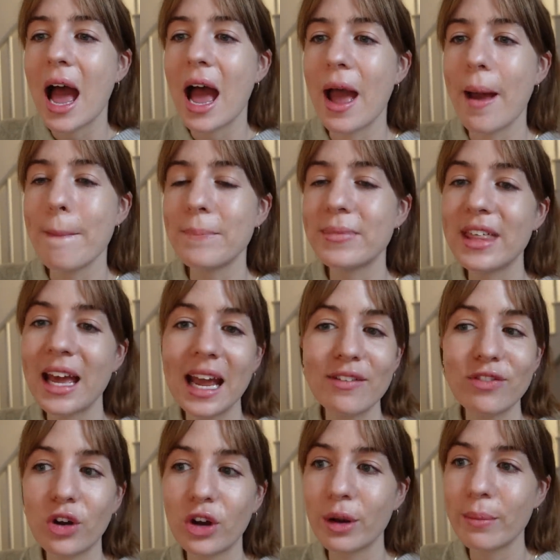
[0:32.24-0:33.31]

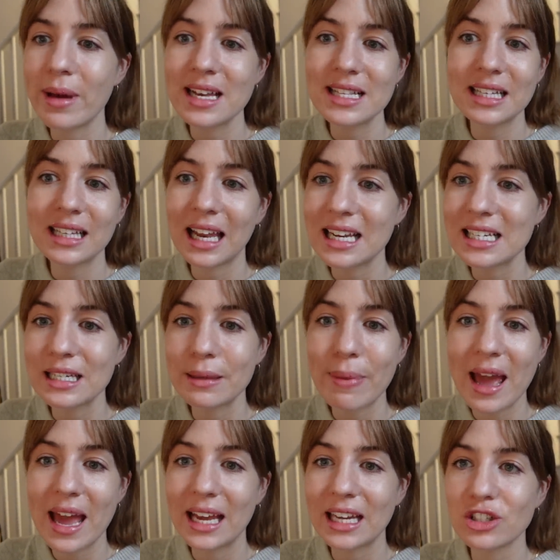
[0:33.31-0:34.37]
They've got an amazing landing
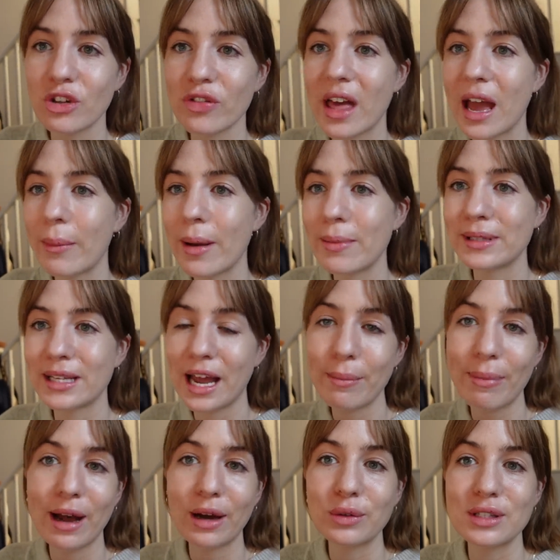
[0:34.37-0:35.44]
page on their website
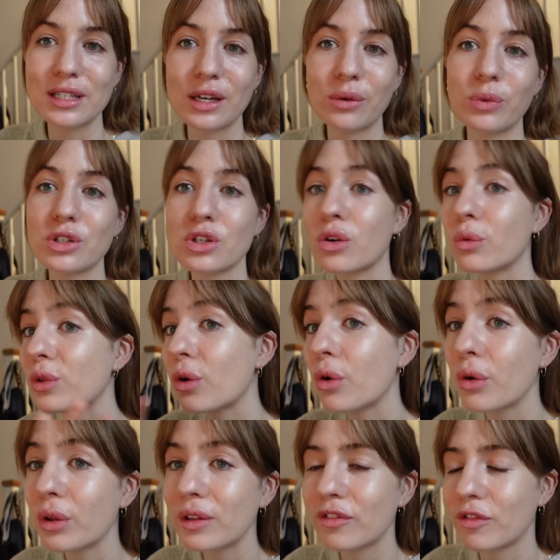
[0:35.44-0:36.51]
about it, which with
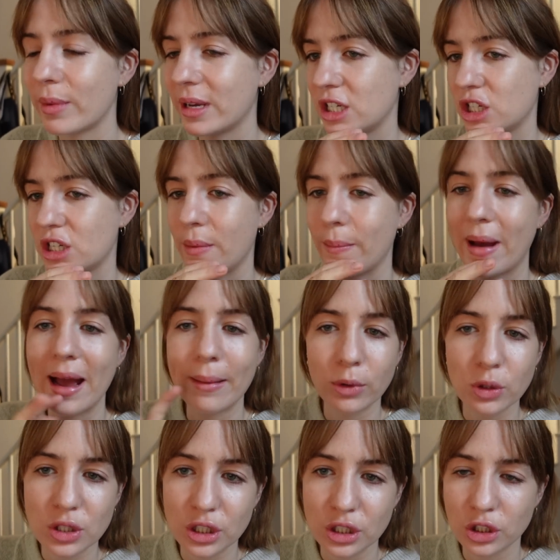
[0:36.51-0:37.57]
all the information in, but I'm
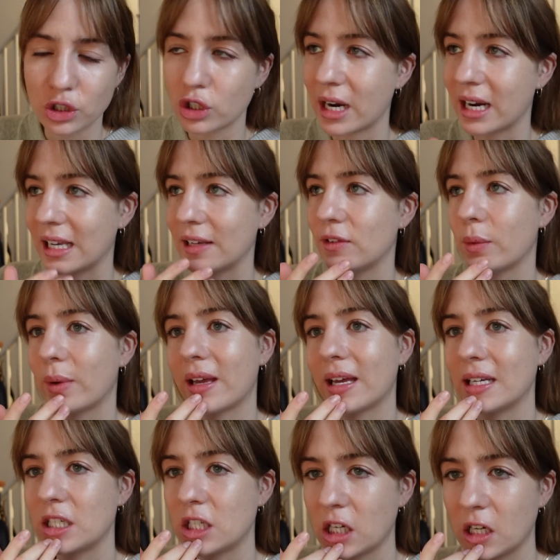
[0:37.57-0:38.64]
also going to try and give you it
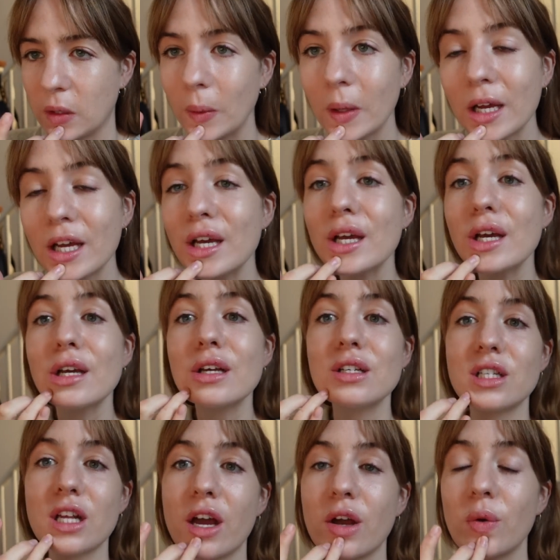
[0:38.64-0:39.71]
here too.
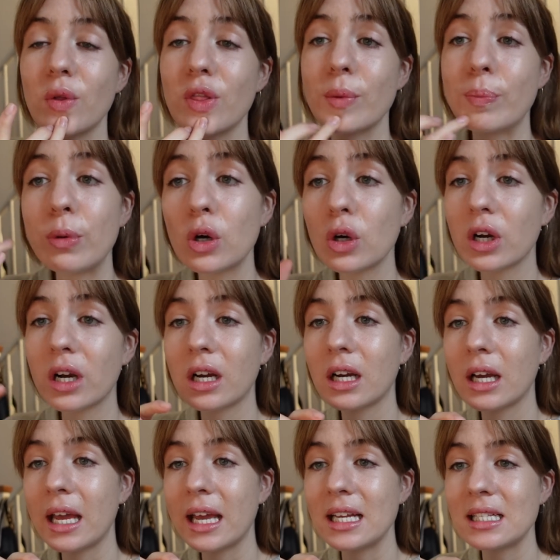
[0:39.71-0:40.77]
So the box
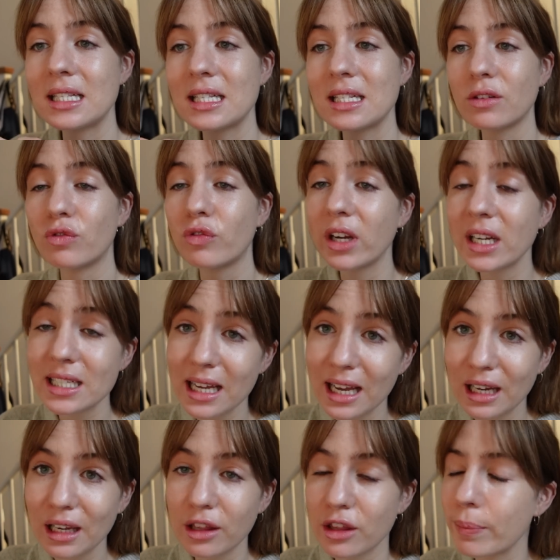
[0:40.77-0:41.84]
is
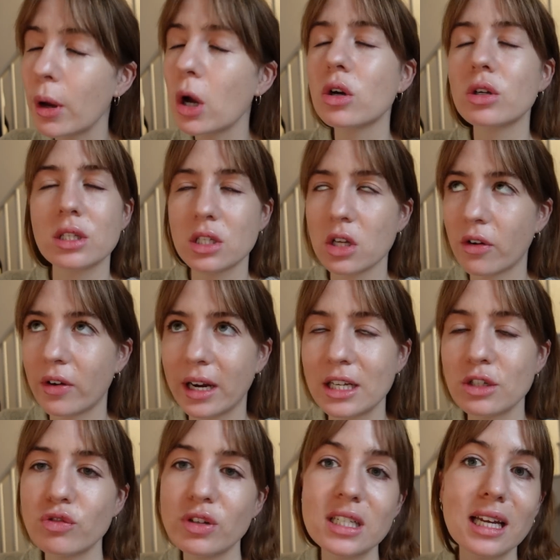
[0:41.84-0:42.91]
retailing at
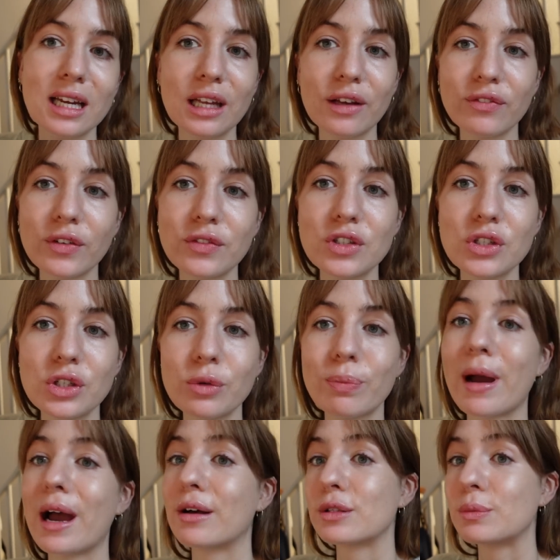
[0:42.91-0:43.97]

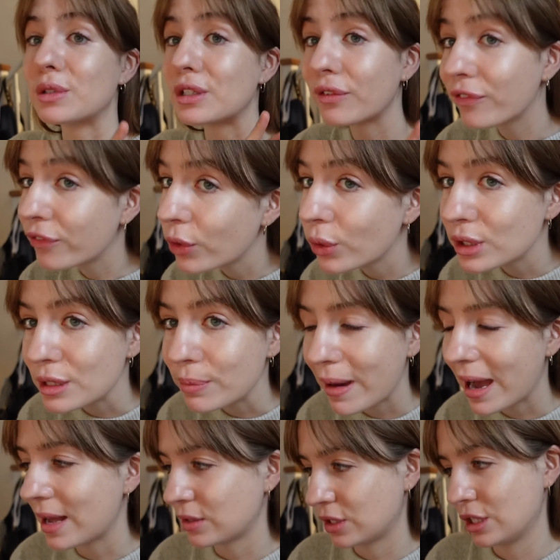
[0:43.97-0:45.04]
£52, but it's
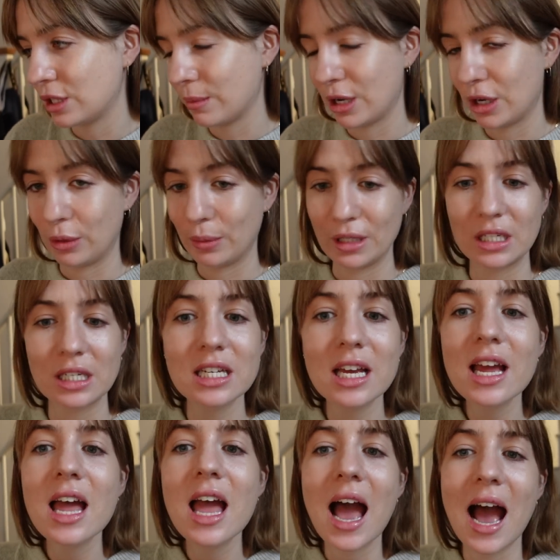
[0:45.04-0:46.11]
£40 at the moment
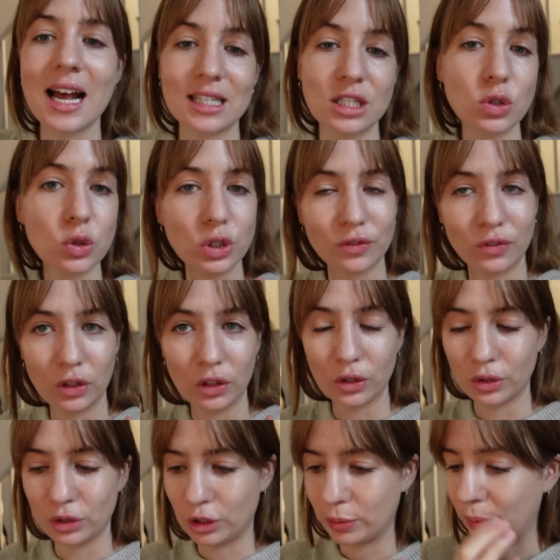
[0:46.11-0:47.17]
as sort of a
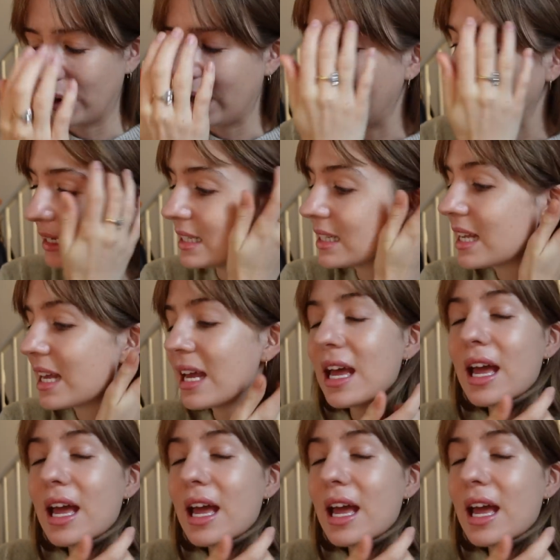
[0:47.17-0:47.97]
launch price.